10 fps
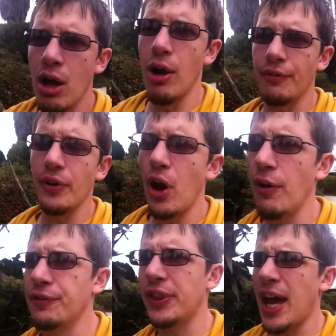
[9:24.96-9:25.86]

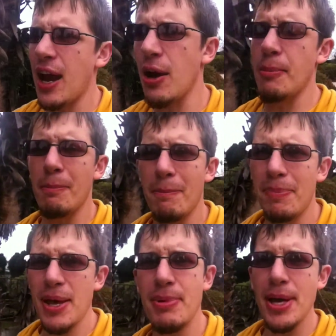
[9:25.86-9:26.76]
of their
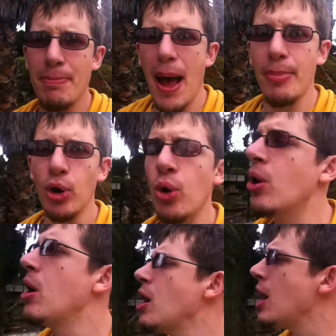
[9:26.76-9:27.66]
baby babble,
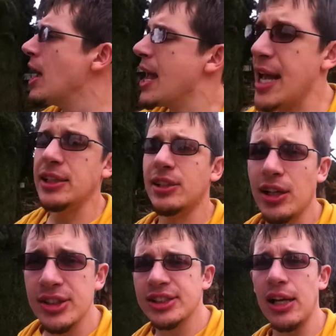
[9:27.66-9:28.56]
it
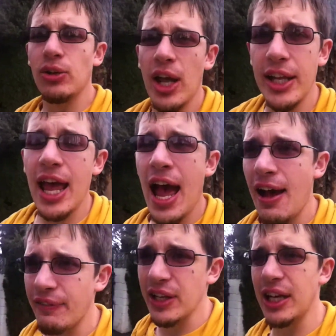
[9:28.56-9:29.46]
does sound like they're
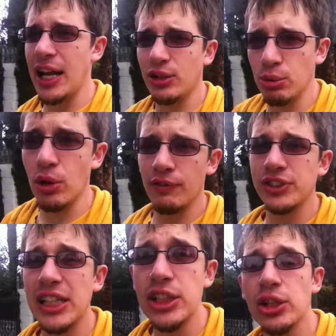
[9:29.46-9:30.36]
having an actual
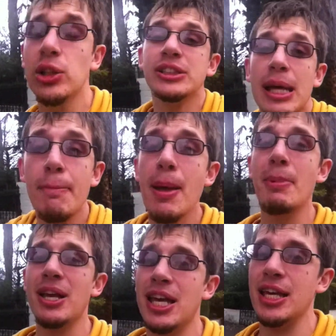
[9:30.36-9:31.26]
conversation, because they're
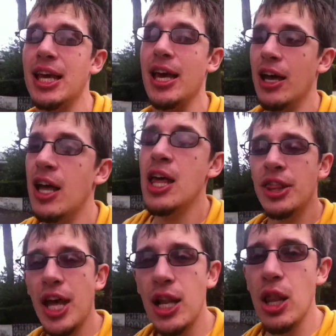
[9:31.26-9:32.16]
mimicking it.
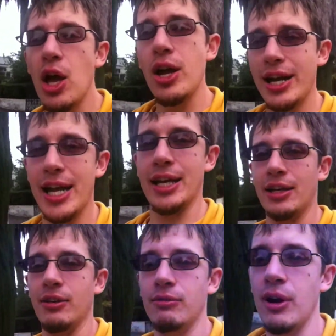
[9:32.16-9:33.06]
They're learning,
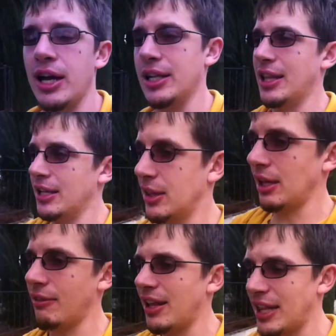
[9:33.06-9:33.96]
right?
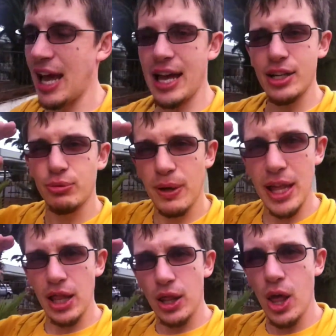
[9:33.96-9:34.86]
They're at that age where
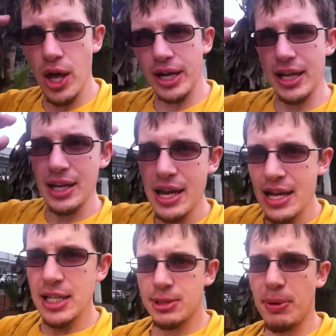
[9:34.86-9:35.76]
they're learning
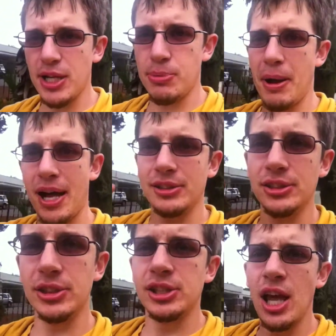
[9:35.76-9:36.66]
speech
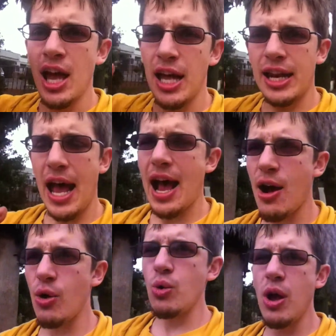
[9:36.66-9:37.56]
patterns and
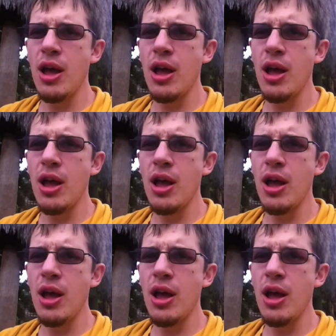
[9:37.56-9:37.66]
how